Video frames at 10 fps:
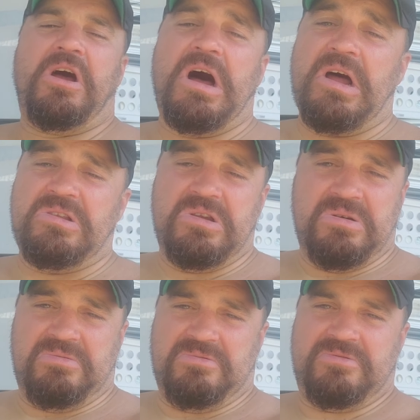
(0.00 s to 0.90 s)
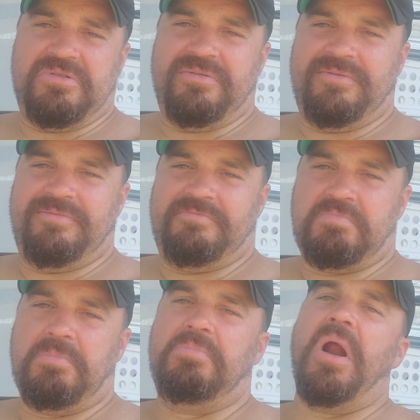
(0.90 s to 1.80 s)
hot dog.
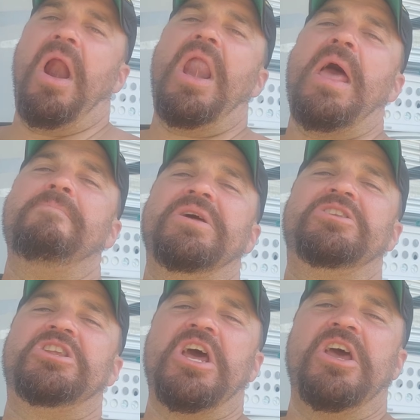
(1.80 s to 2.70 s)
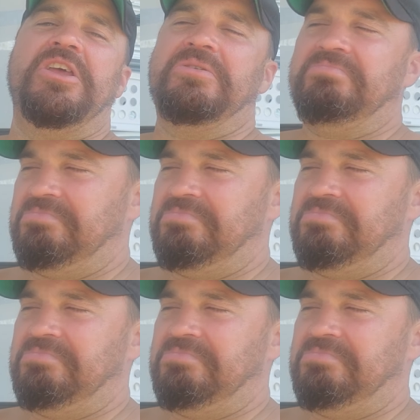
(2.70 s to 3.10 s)
Bruh, let me tell you,